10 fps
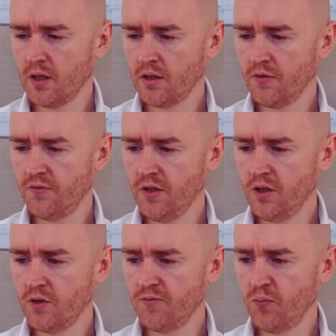The
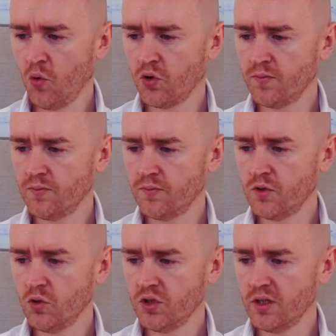feeling of boredom
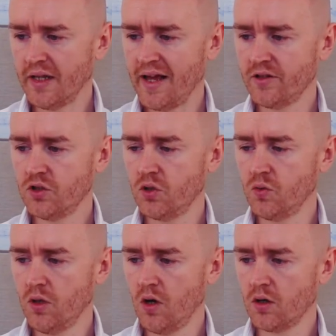doesn't last too
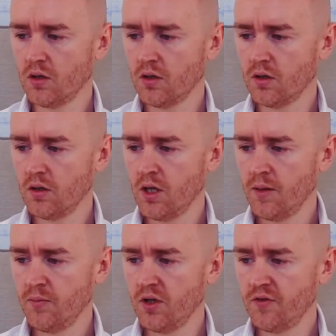long,
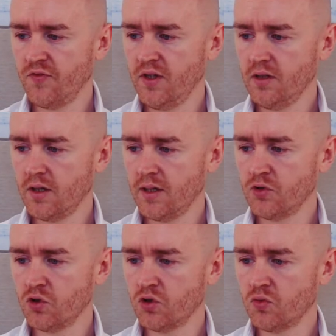but I feel I'm
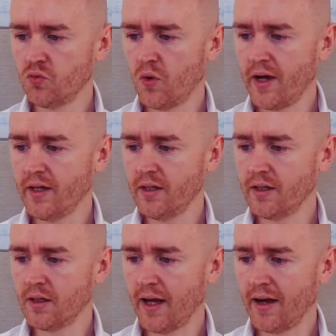just
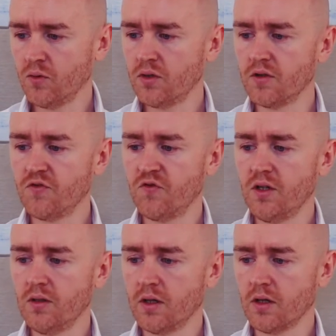riding out the
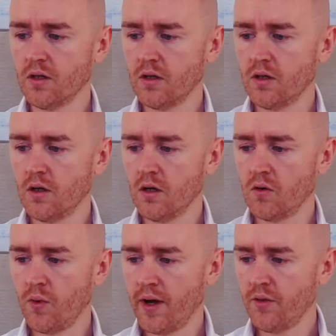feeling
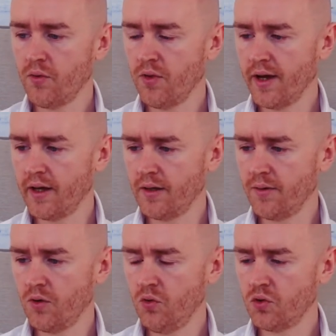rather
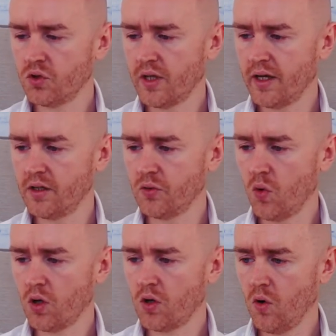than understanding
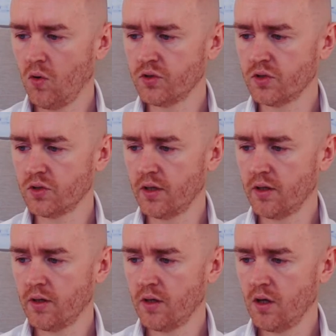what causes
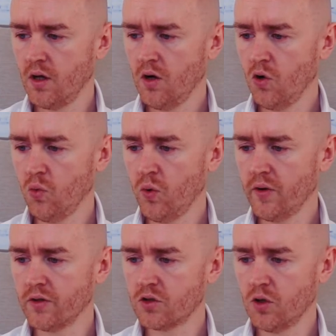it or
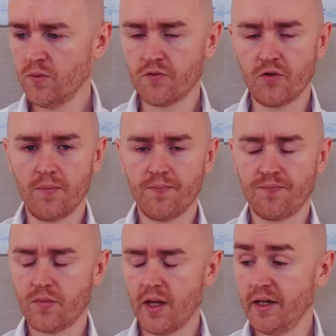where it's coming from.
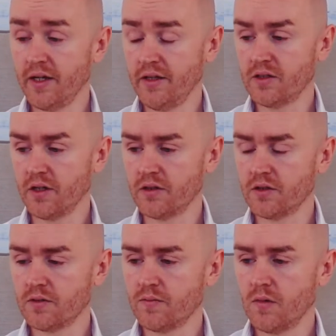Any
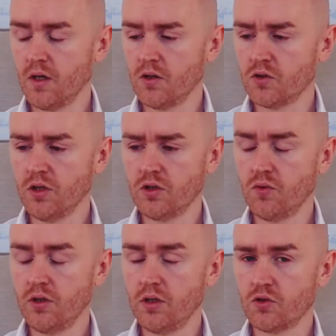insights? So that's
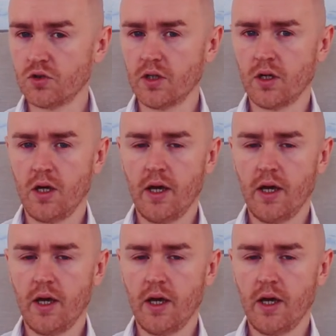really interesting.